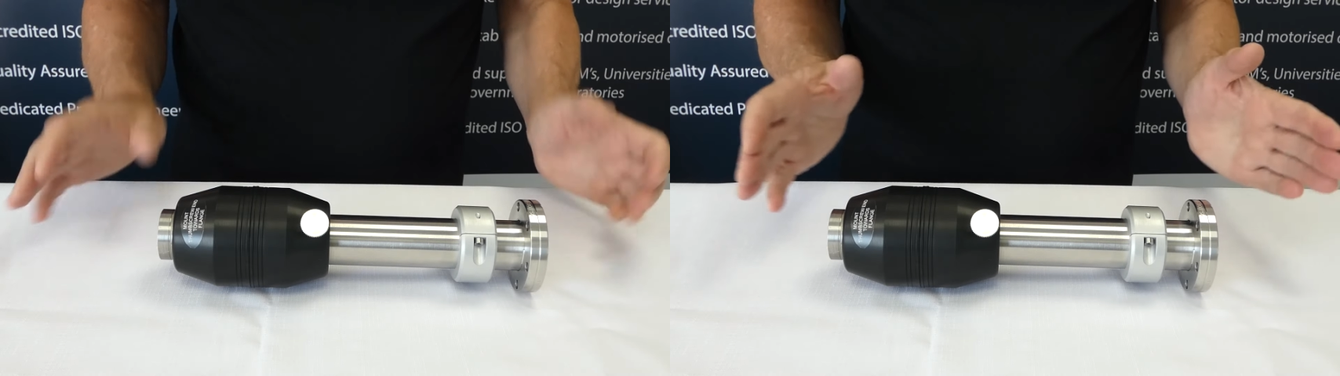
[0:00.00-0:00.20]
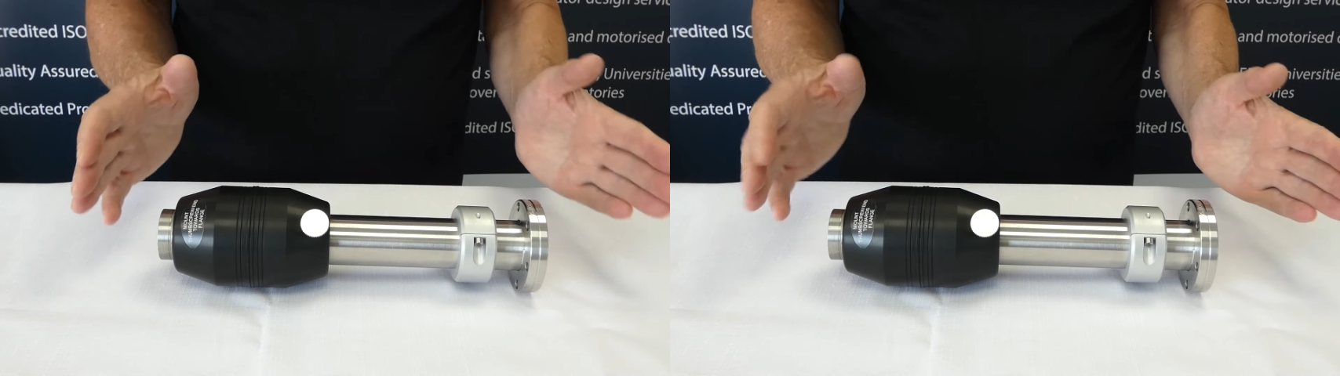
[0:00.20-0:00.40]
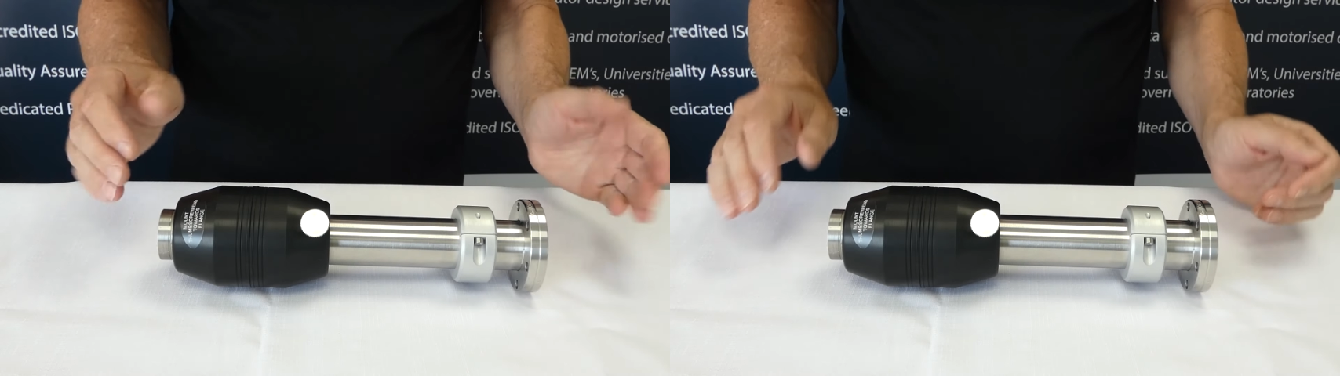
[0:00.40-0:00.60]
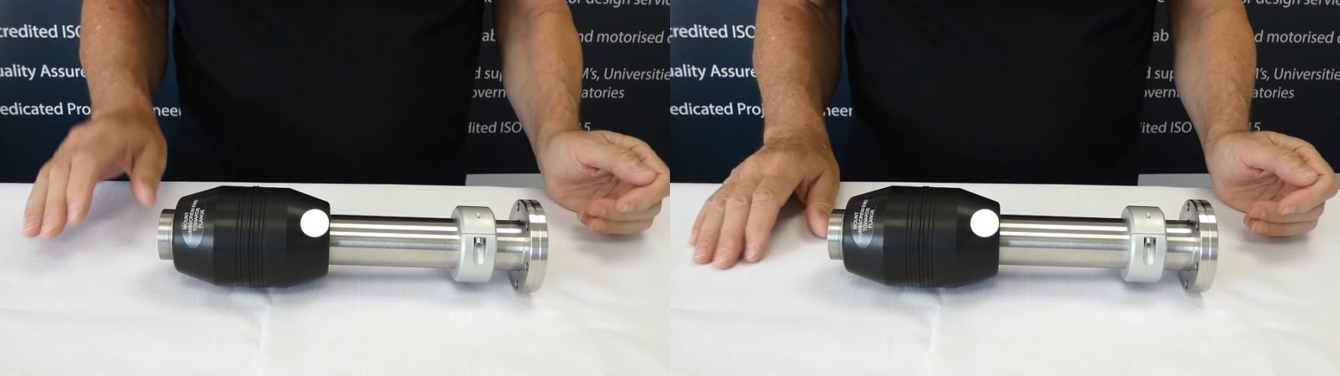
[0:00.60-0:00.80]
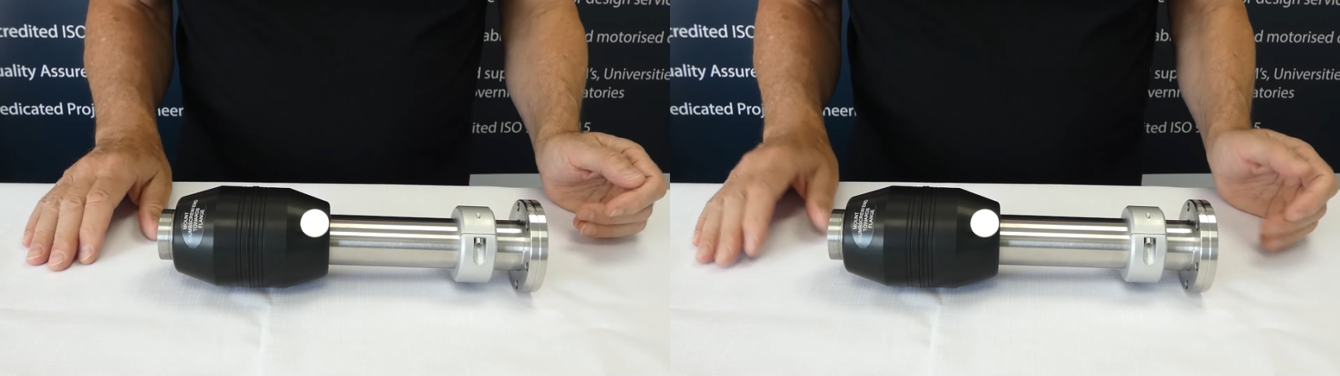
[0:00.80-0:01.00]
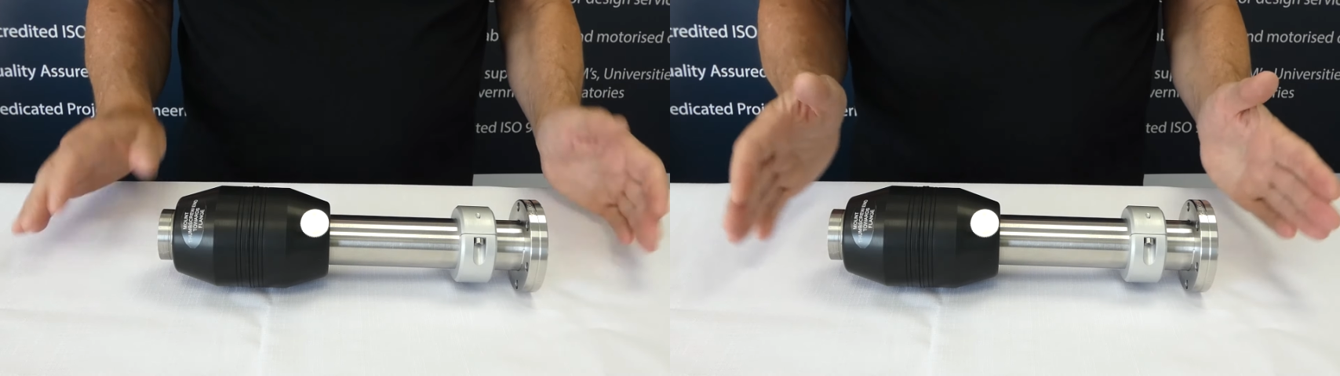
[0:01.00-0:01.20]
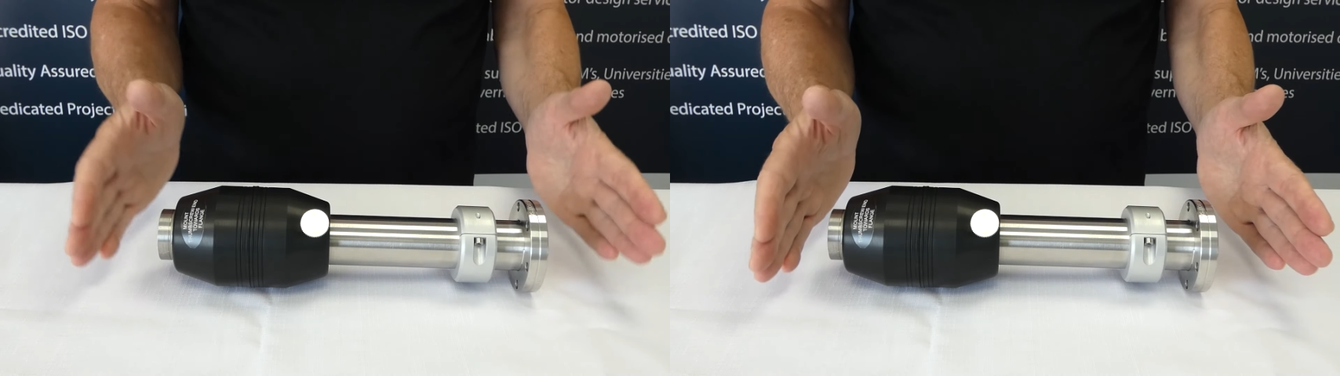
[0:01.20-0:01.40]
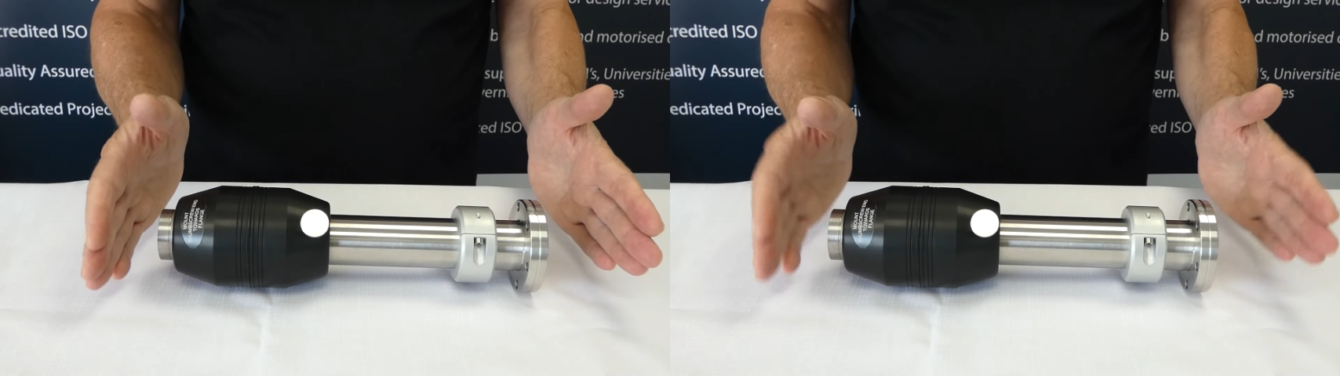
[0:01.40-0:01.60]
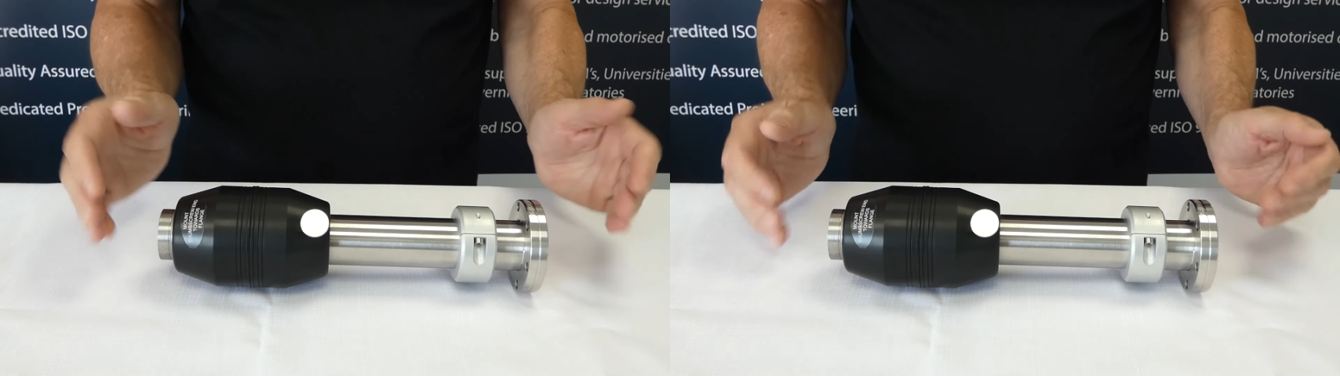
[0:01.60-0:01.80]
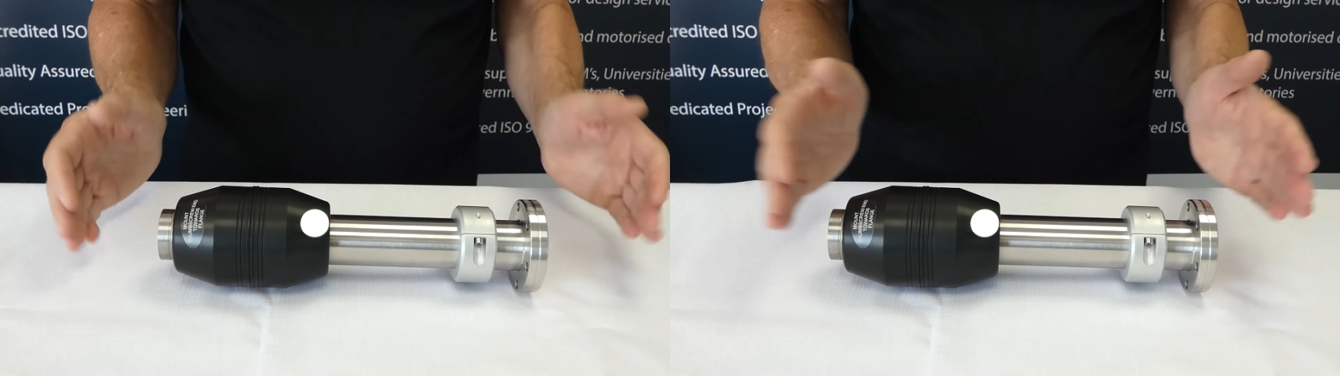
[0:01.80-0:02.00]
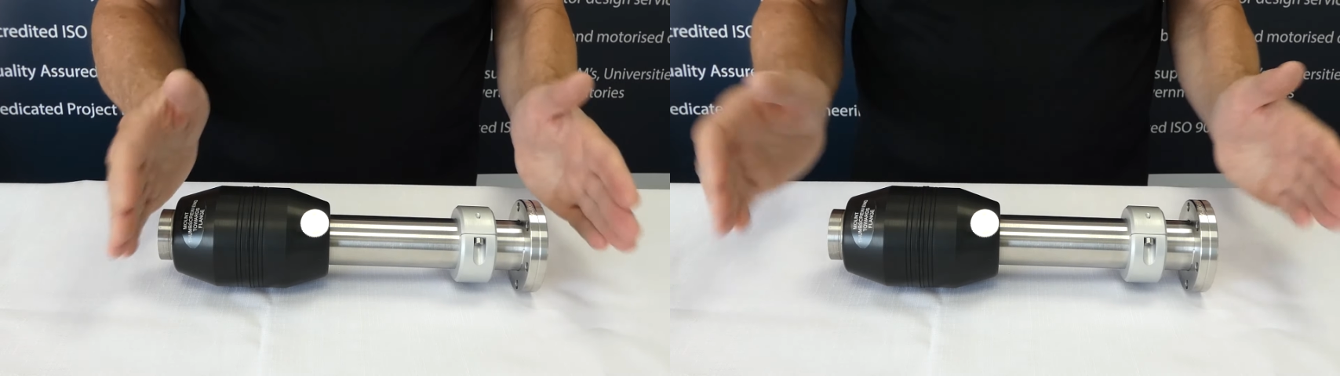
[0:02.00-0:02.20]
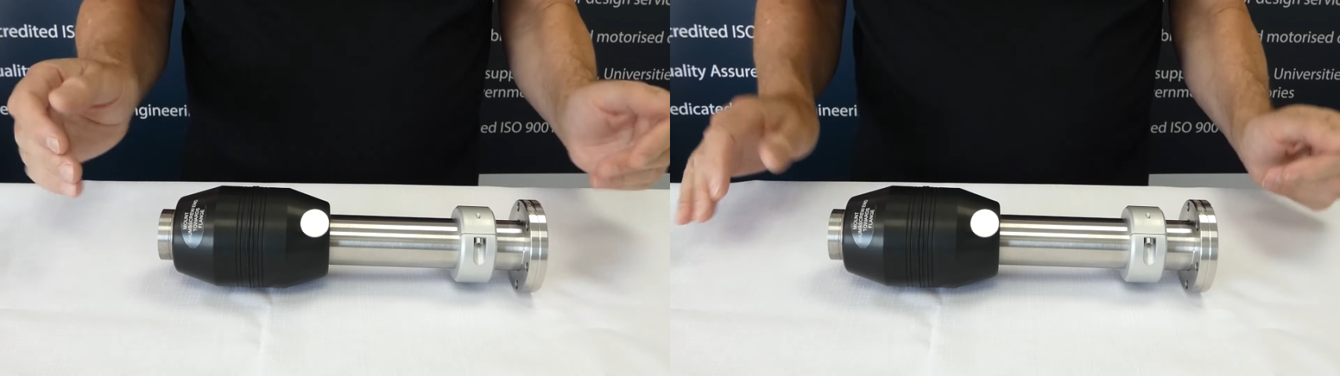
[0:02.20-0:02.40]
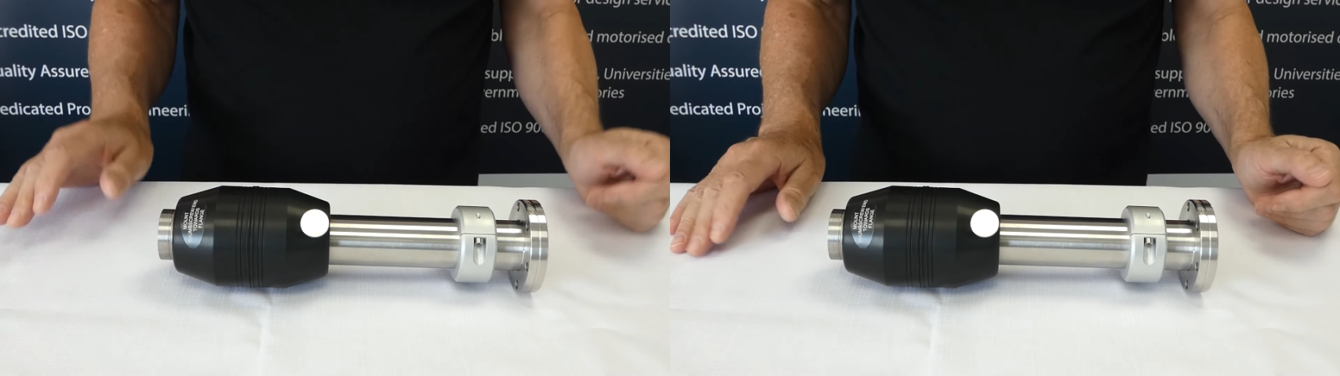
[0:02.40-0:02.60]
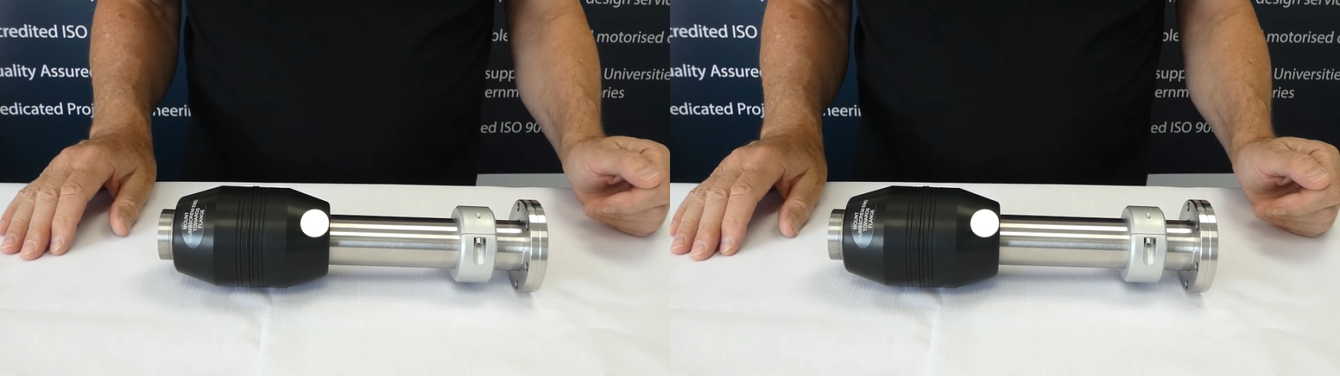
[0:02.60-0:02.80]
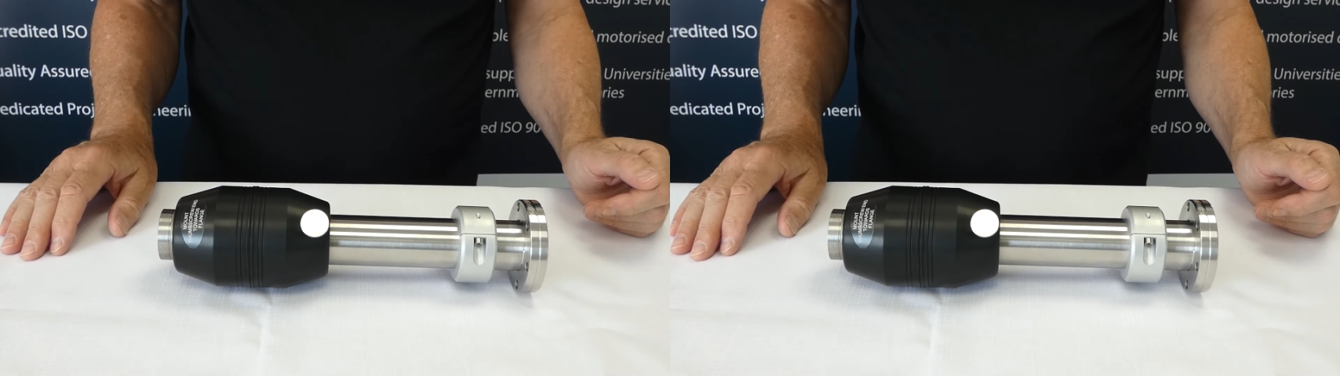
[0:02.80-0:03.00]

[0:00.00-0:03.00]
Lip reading: (no speaker visible)